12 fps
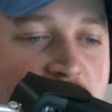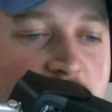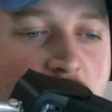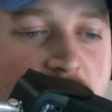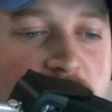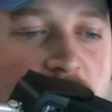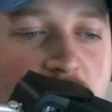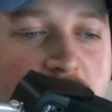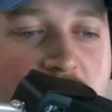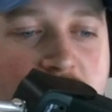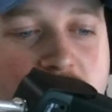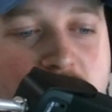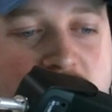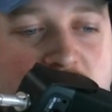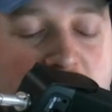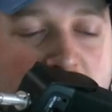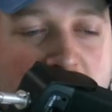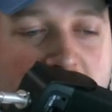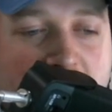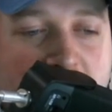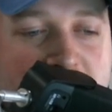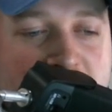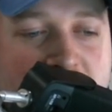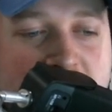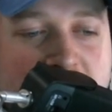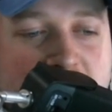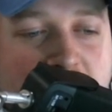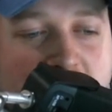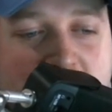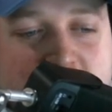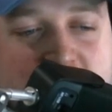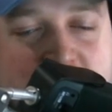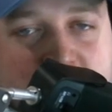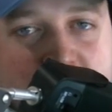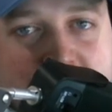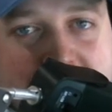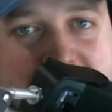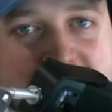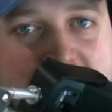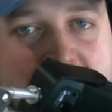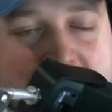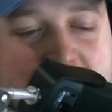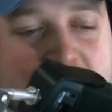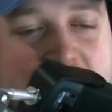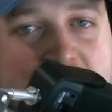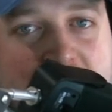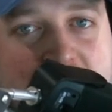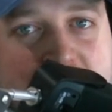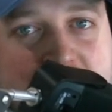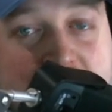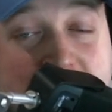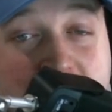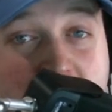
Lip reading: in Portugal. And then Christian Romero, home to Marseille. He gets a